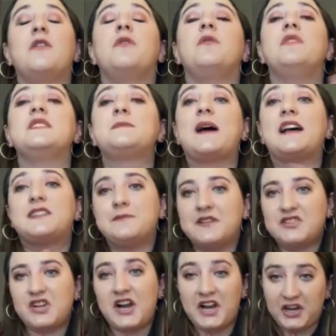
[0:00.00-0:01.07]
This past
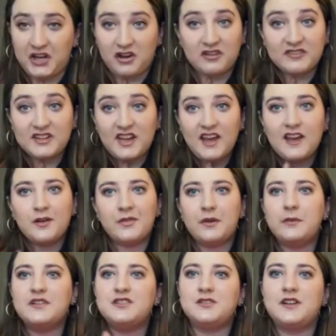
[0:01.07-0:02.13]
semester I didn't go every day, I only
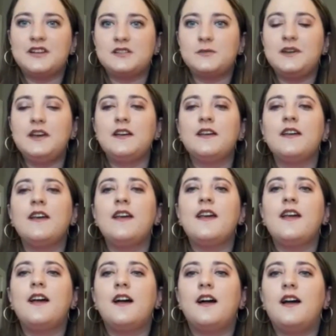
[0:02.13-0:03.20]
went 2 days a week,
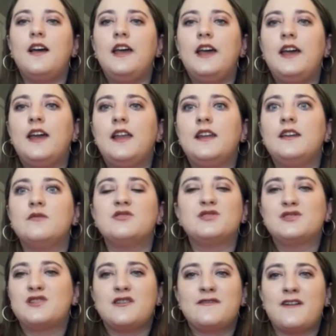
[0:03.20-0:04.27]
and it was
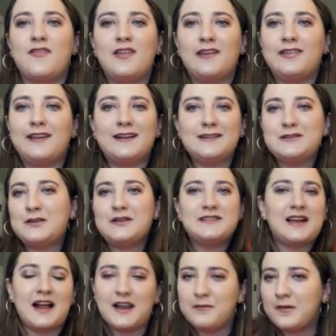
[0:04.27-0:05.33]
just so fun. They got so
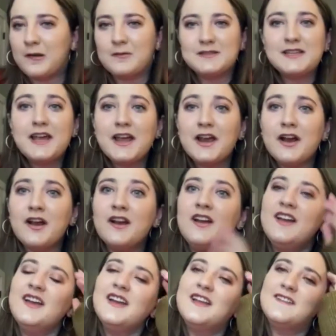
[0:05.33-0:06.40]
excited when I was there,
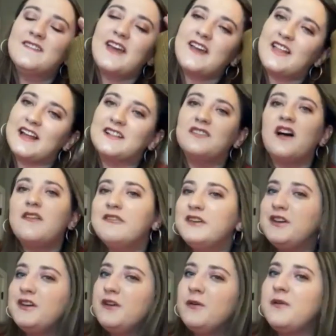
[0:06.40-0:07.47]
they like love
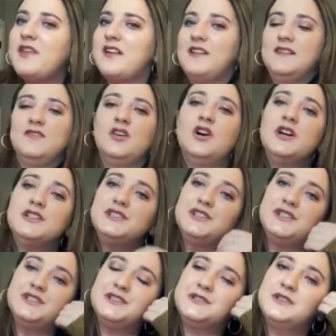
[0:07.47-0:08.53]
you, they love on
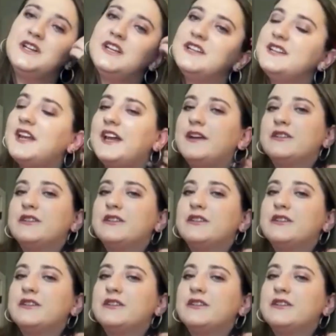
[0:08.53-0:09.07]
you, they